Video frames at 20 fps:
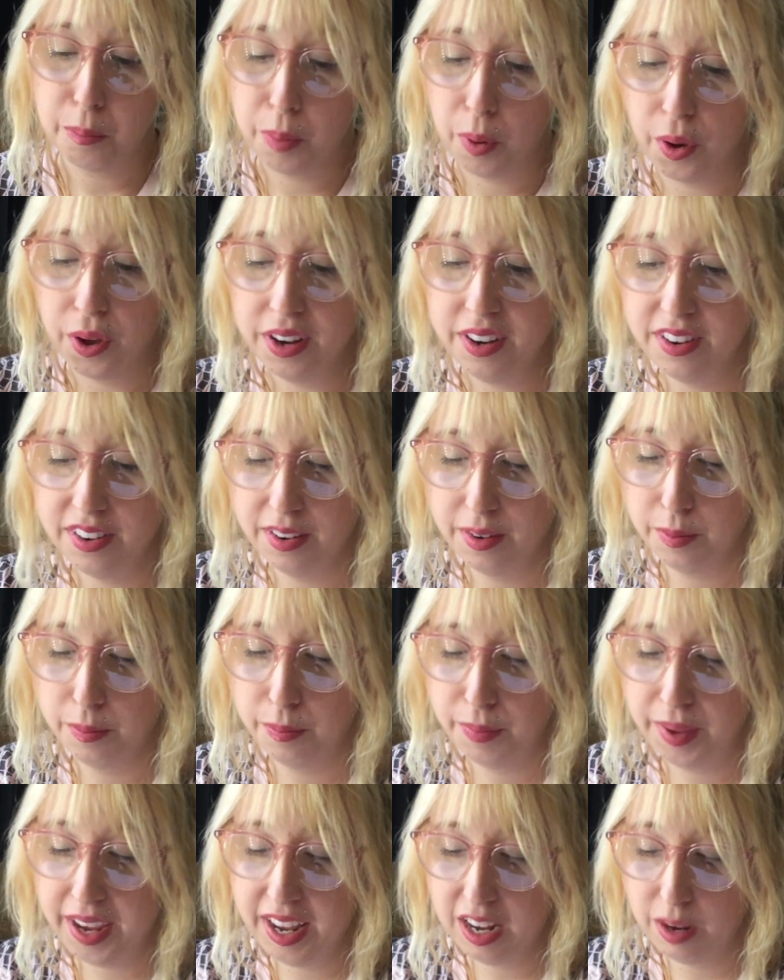put
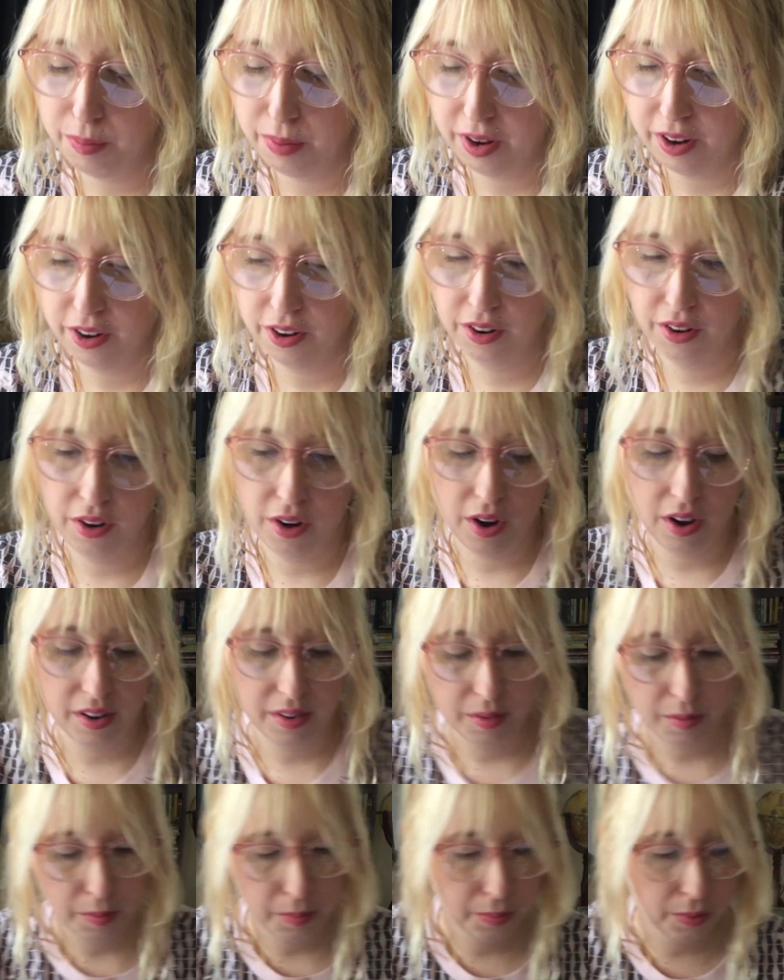peanut butter
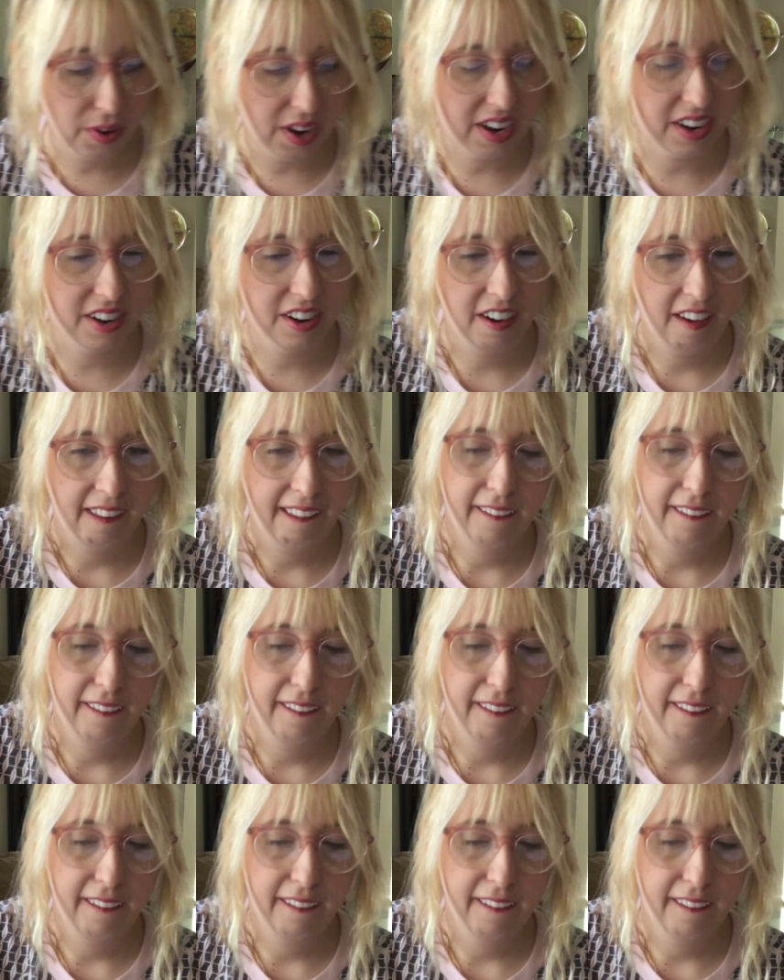on bread,